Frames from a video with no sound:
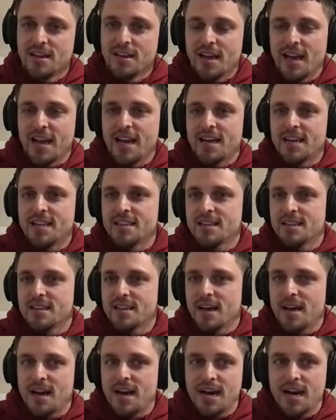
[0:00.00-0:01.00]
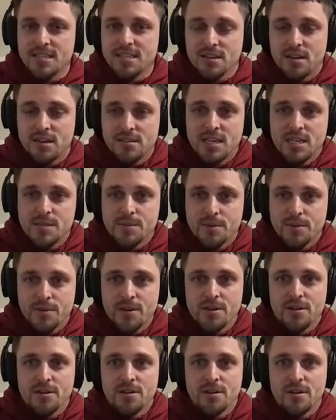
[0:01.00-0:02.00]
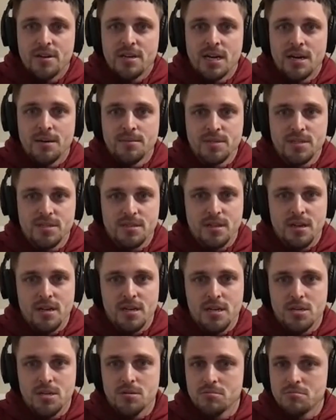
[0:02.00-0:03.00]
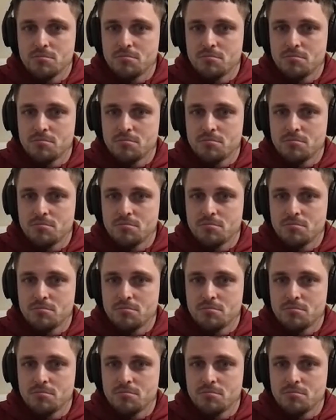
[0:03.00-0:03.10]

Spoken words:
And I saw Desmond Ritter, and I'm just like,